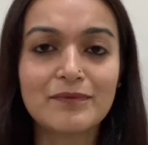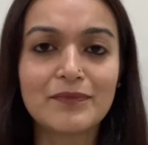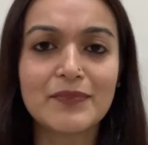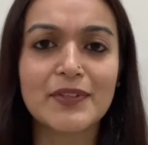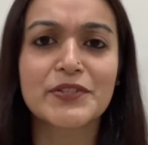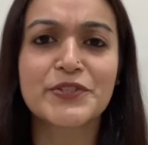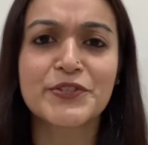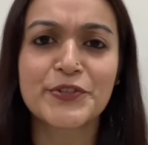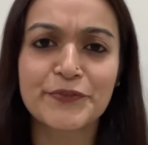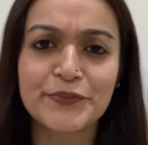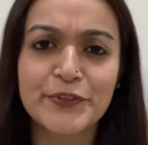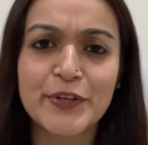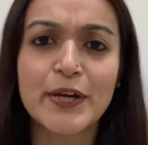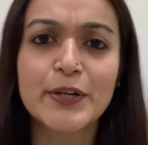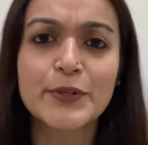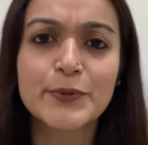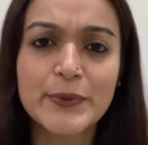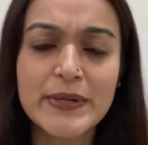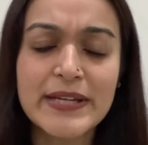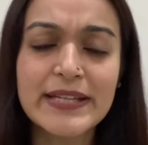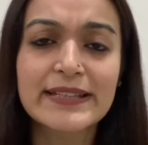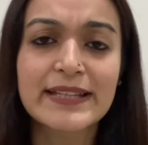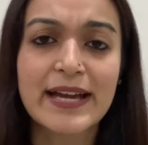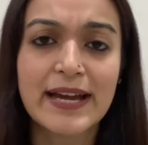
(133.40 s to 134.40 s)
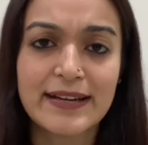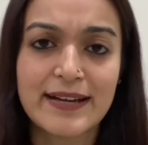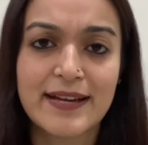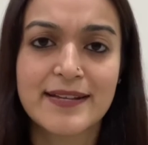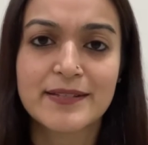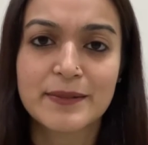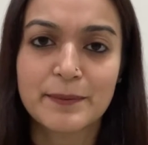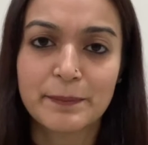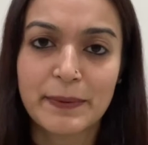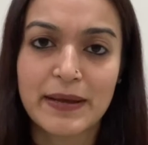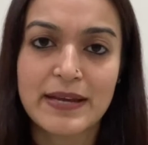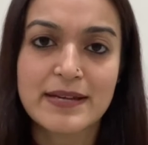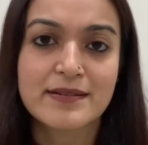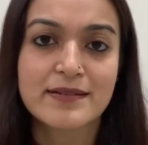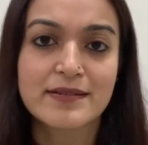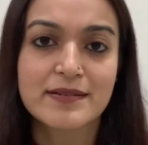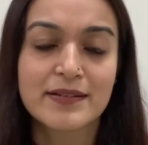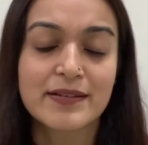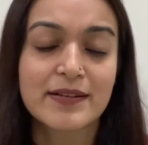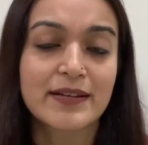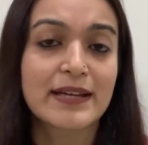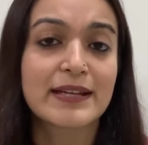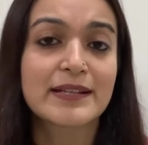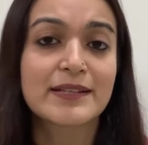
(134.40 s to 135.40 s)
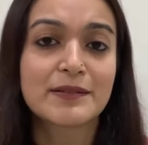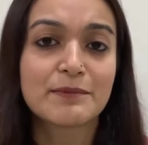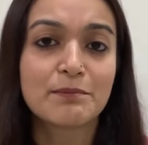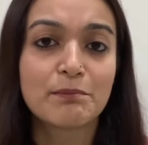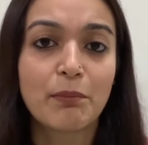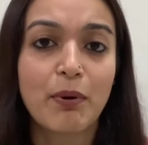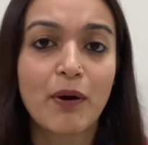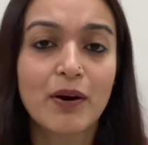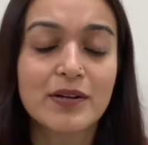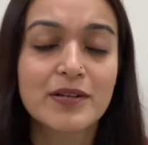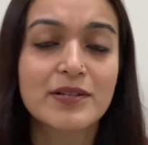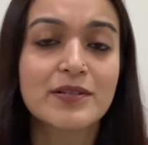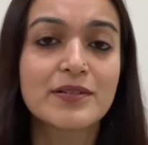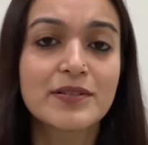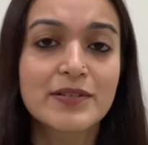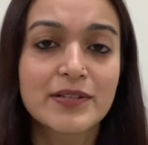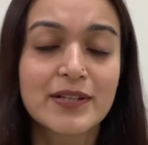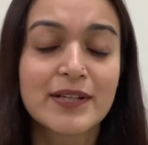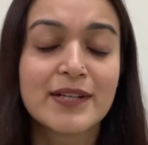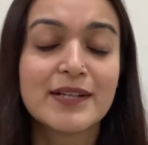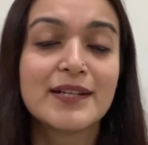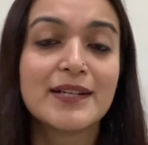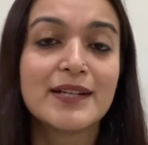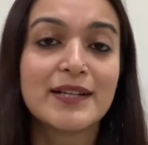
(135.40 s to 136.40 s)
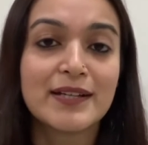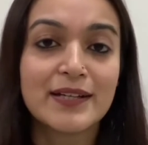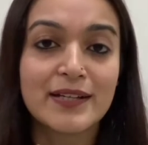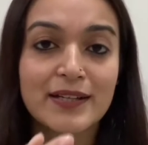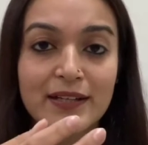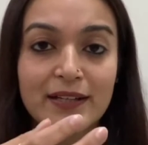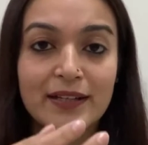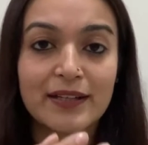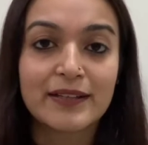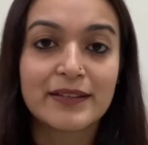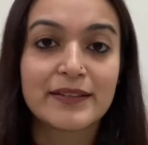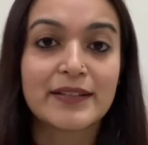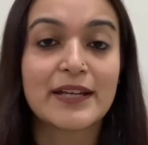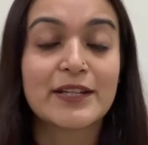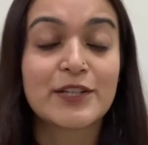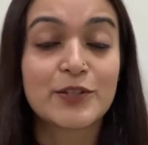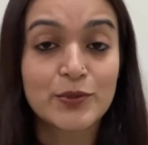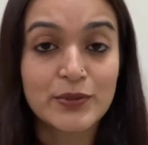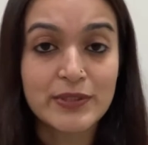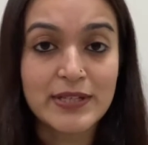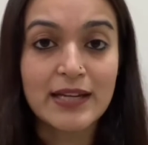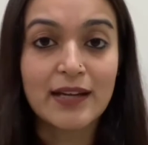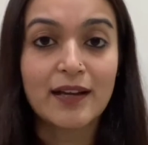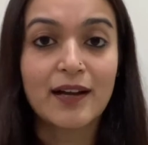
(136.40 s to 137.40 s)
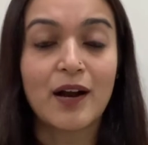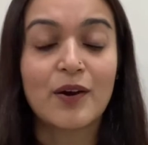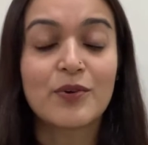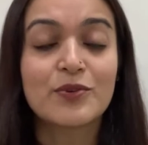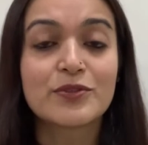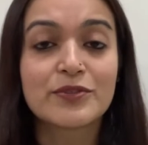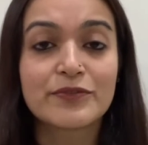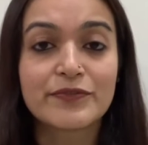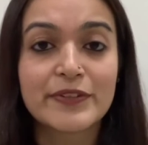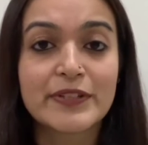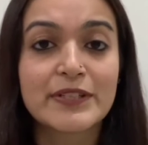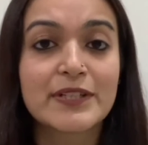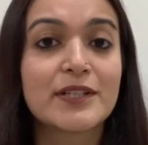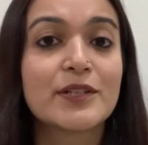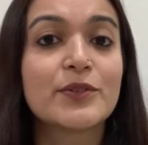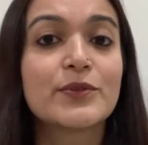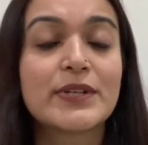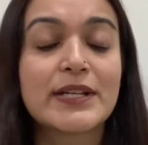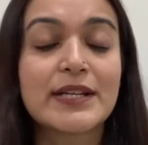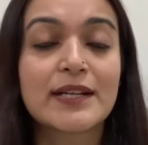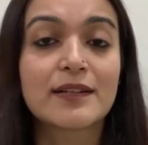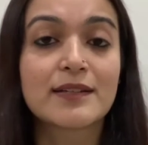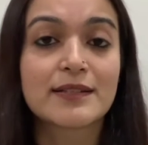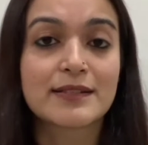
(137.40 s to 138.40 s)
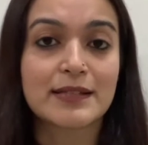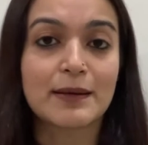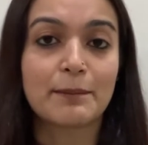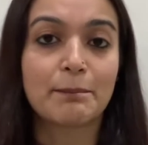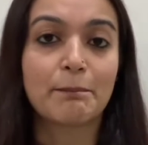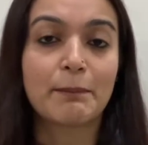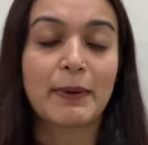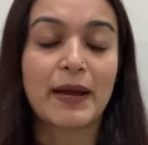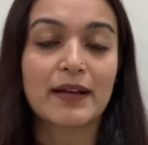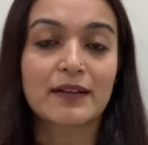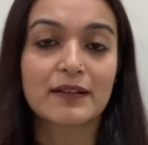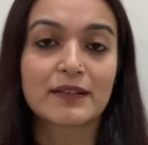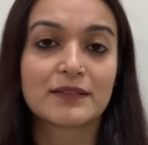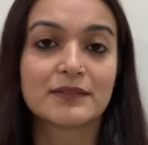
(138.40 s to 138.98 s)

So if you are doing that as a parent, it's important that you take count of it and you take a step back.